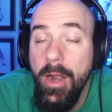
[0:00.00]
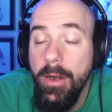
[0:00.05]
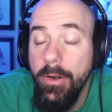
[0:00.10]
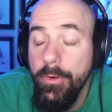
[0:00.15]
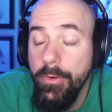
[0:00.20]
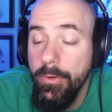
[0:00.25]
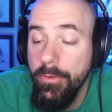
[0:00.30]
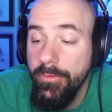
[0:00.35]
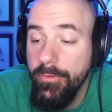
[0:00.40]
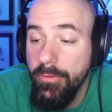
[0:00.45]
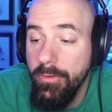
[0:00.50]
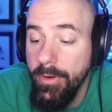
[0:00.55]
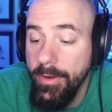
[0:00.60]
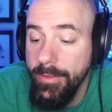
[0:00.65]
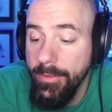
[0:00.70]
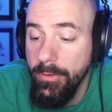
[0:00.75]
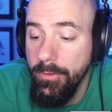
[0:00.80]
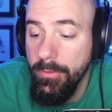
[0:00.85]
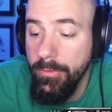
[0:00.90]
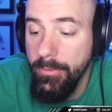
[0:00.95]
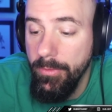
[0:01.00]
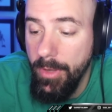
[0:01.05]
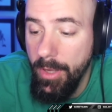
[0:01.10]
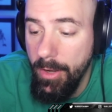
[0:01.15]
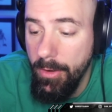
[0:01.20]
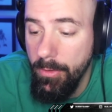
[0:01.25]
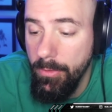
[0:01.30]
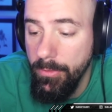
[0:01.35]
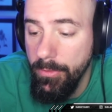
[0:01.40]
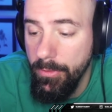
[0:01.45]
I don't know if Kralo.
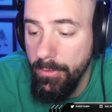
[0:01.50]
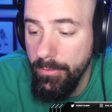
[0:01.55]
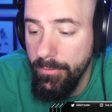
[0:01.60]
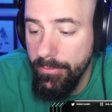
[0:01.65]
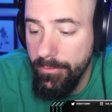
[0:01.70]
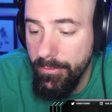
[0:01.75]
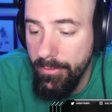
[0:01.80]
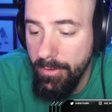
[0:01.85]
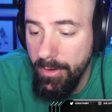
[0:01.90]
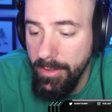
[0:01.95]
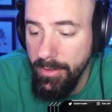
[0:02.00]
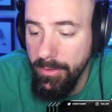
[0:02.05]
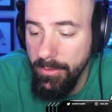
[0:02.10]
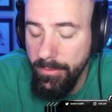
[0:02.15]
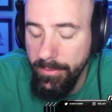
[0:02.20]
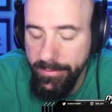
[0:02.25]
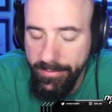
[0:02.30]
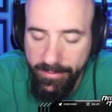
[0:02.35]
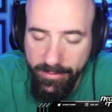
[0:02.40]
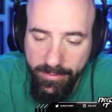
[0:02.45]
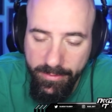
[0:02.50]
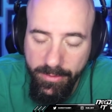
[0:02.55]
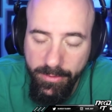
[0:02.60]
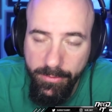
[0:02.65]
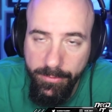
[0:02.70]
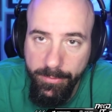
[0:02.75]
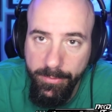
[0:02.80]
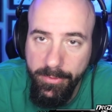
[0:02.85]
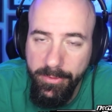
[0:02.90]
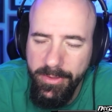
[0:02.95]
I don't know if Kralo is
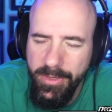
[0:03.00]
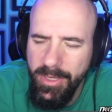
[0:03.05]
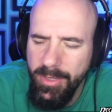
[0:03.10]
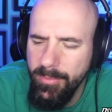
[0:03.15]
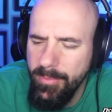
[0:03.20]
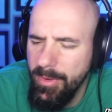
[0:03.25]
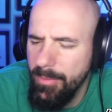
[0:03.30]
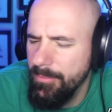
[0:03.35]
his real name.